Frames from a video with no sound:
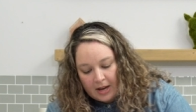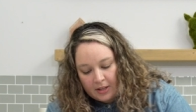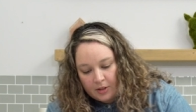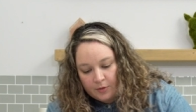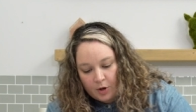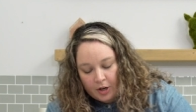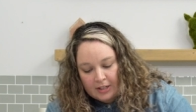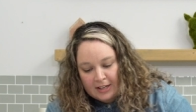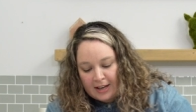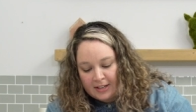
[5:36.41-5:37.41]
I love
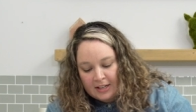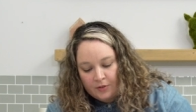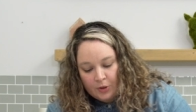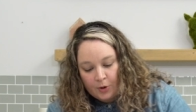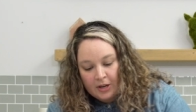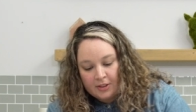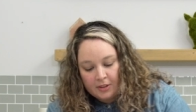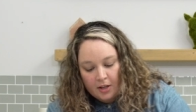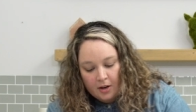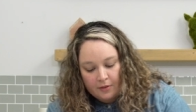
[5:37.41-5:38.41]
gardening, and even though I
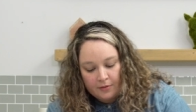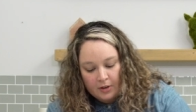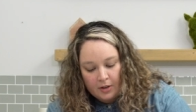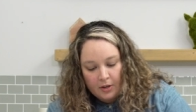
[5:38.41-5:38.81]
love